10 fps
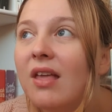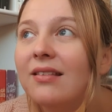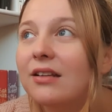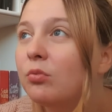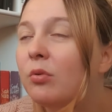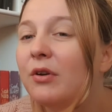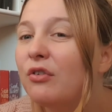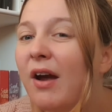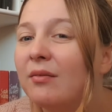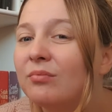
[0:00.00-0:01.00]
that's probably not
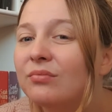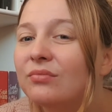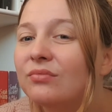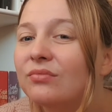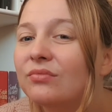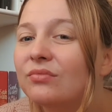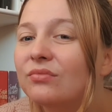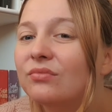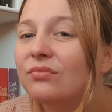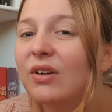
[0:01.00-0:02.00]
great,
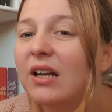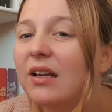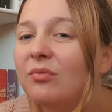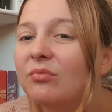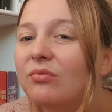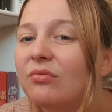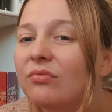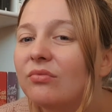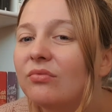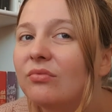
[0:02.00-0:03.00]
really,
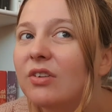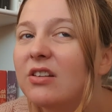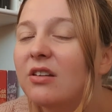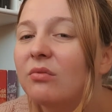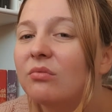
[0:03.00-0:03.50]
is it?